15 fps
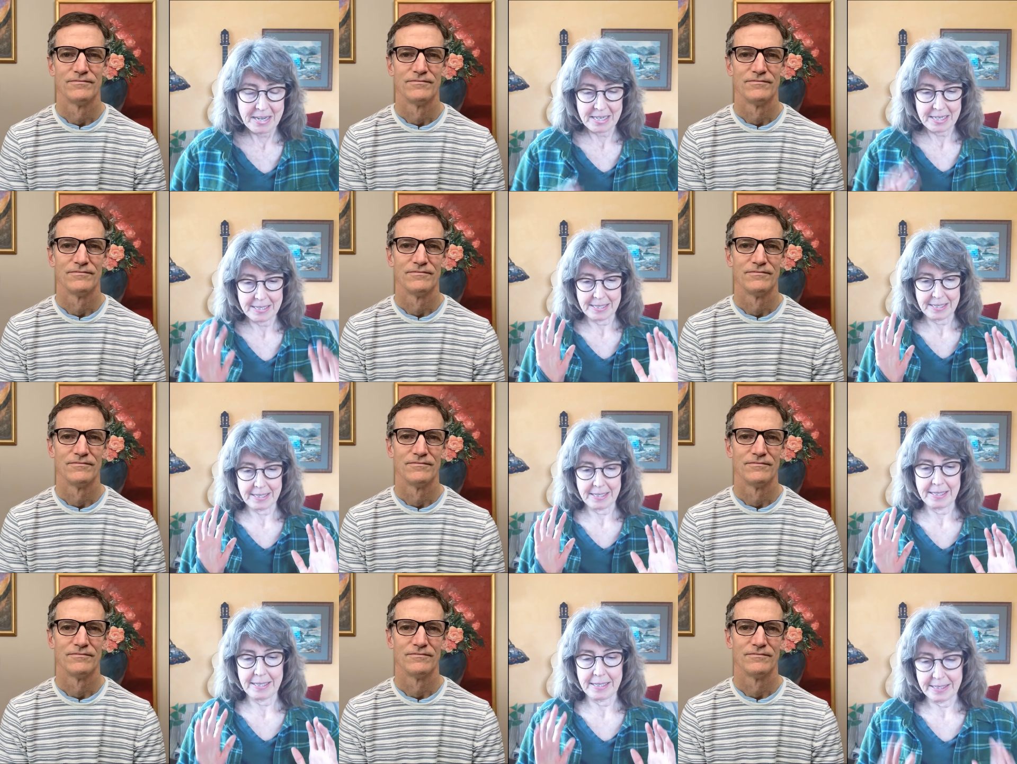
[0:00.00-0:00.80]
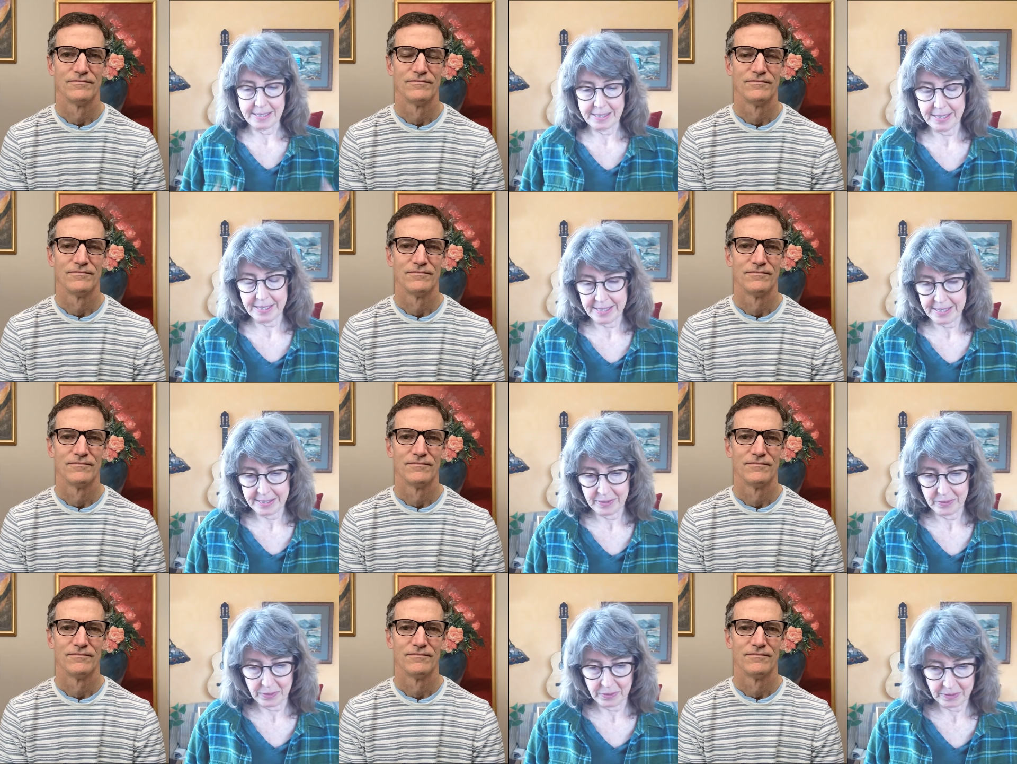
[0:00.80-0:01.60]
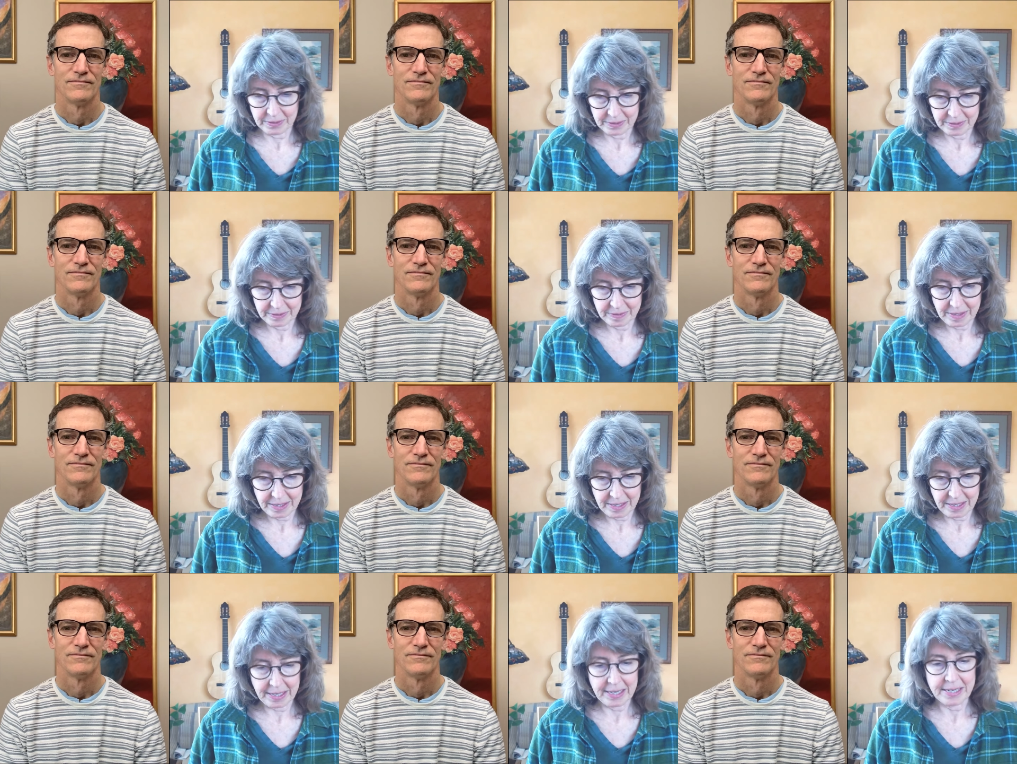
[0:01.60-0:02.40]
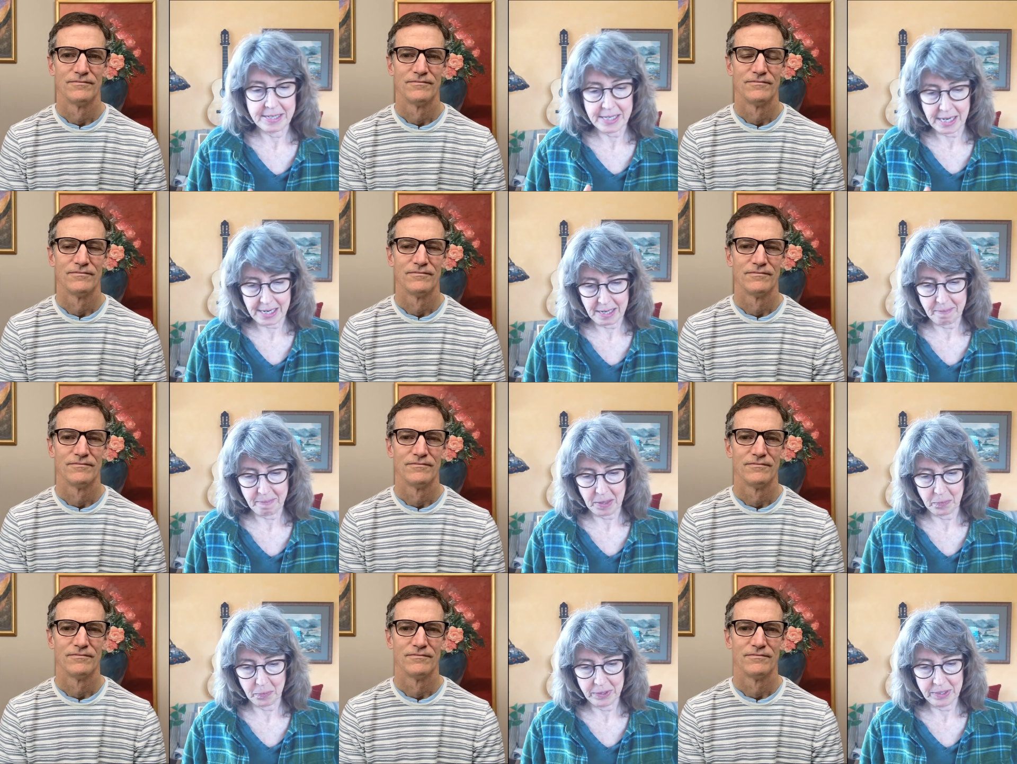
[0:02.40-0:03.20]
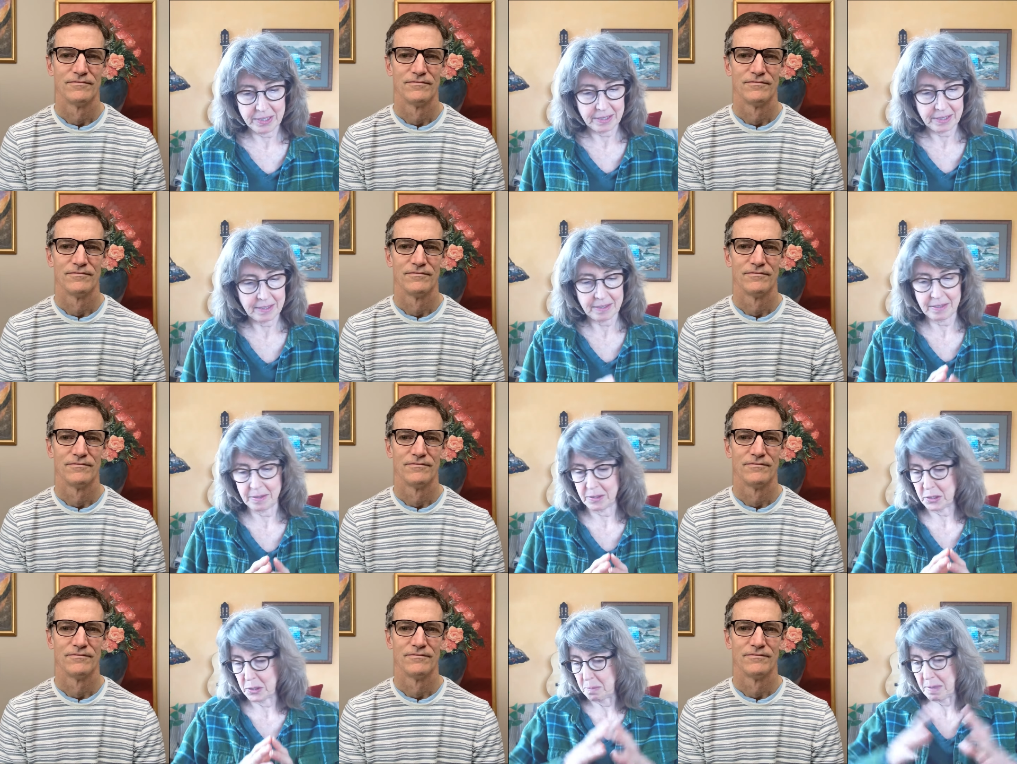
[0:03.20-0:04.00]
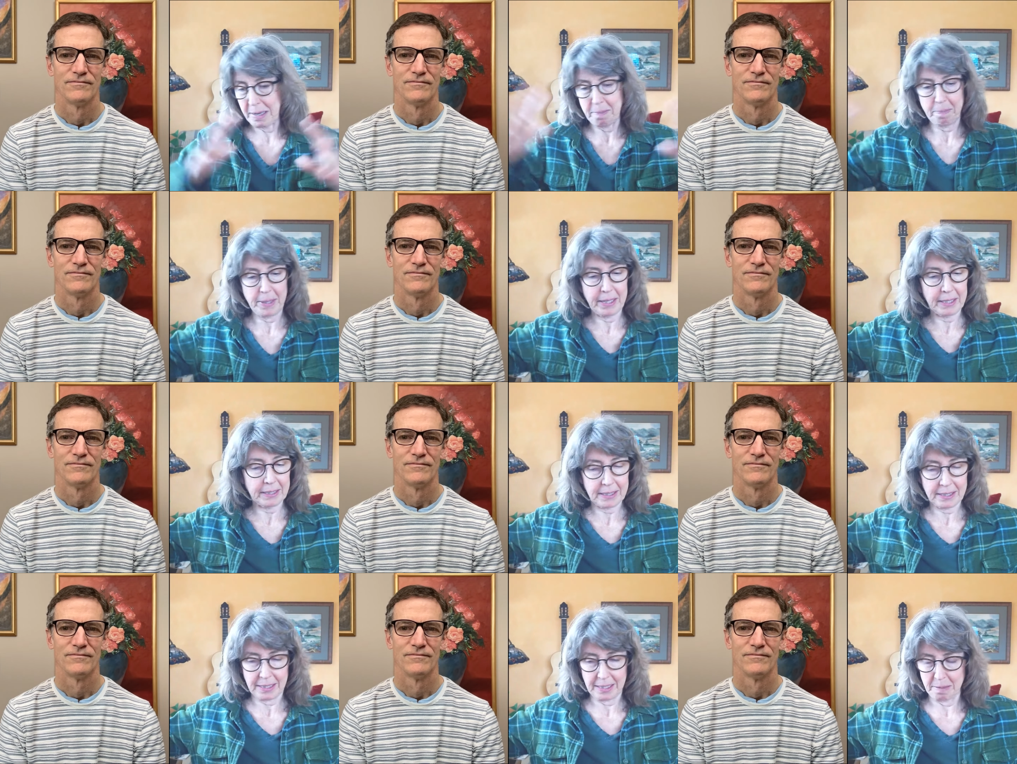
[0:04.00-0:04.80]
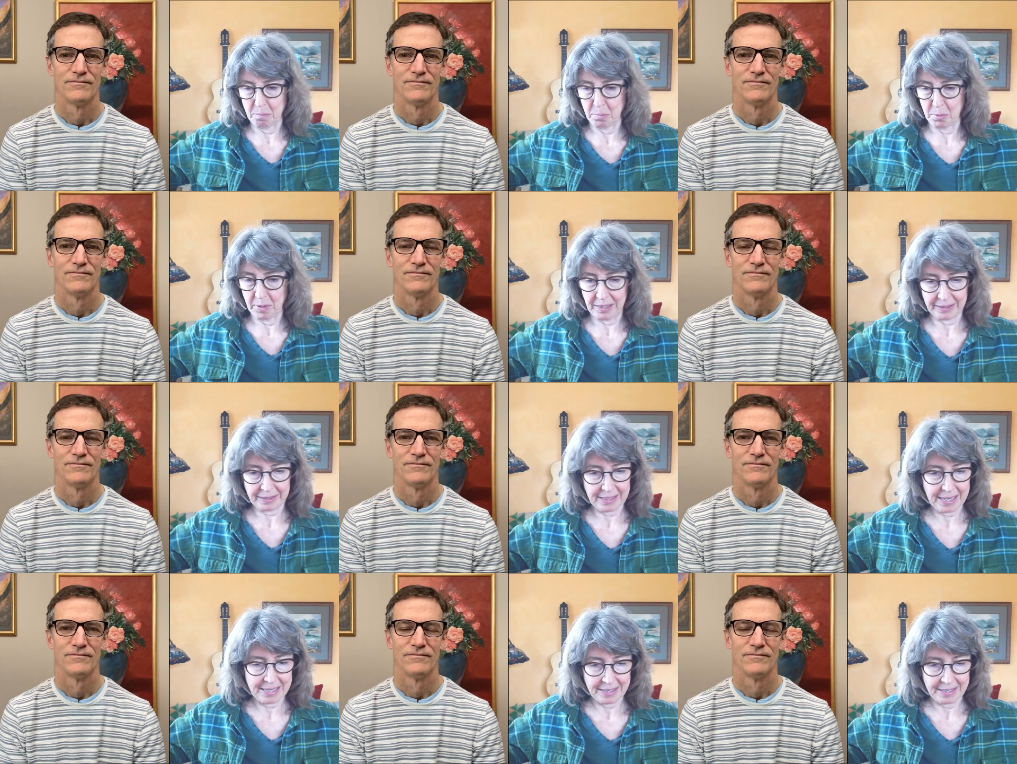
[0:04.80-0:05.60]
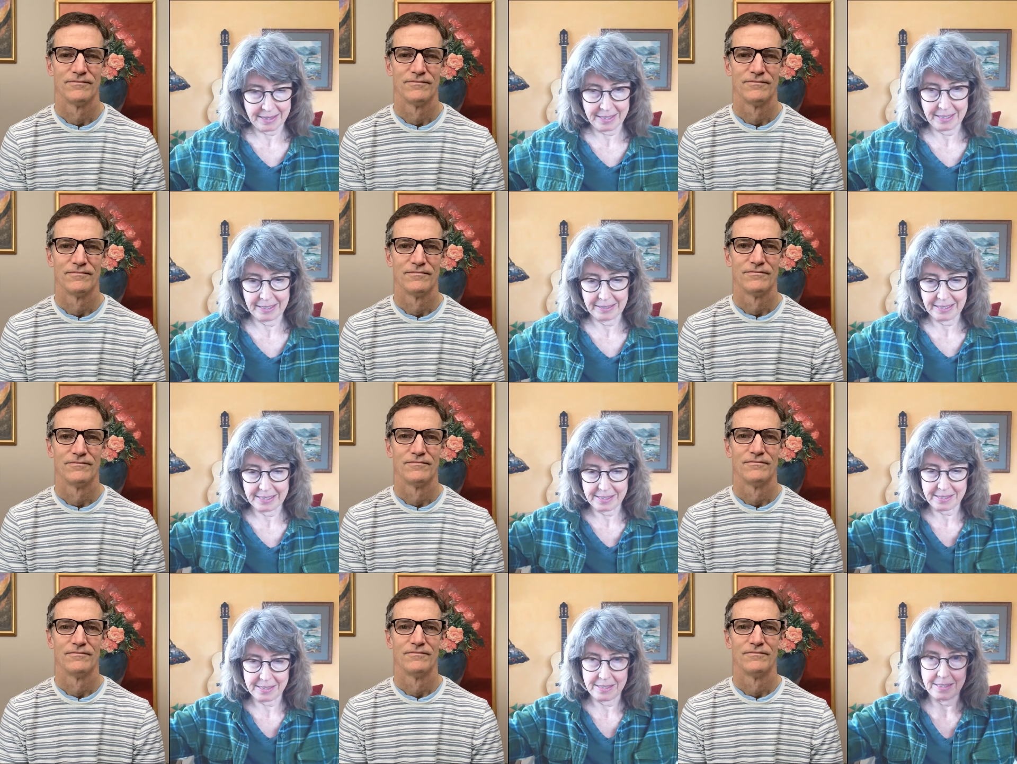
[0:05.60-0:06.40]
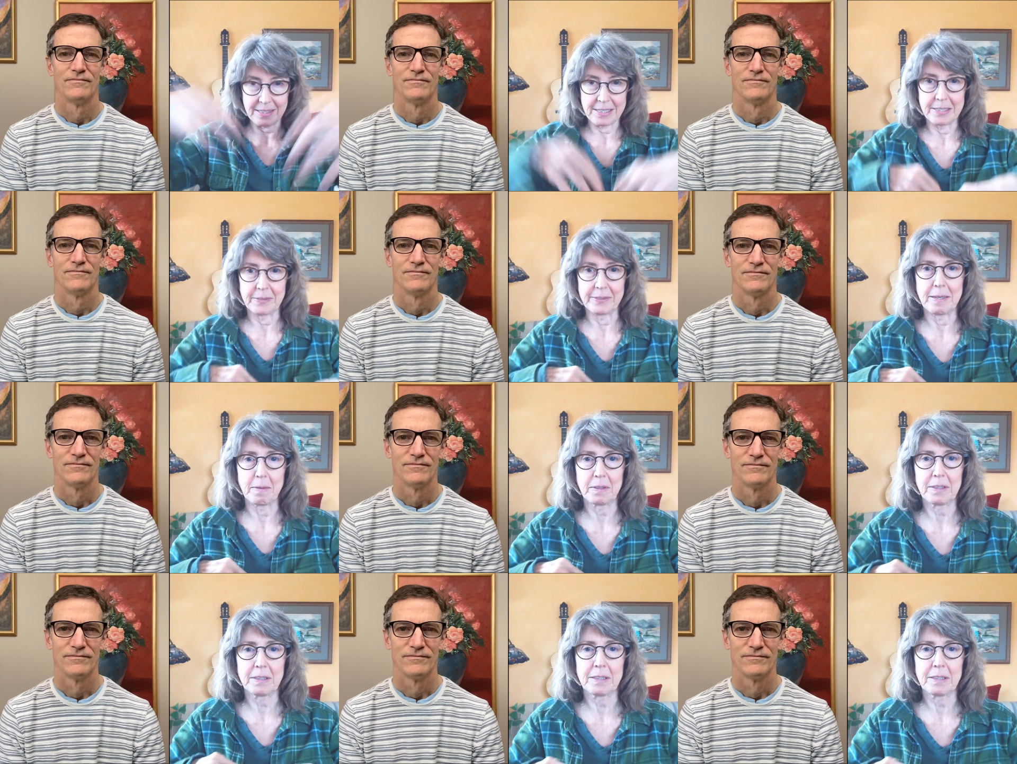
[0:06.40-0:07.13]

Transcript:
Speaker 1: uh, incident or in time. I wouldn't do my big umbrella kind of thing. That's you know that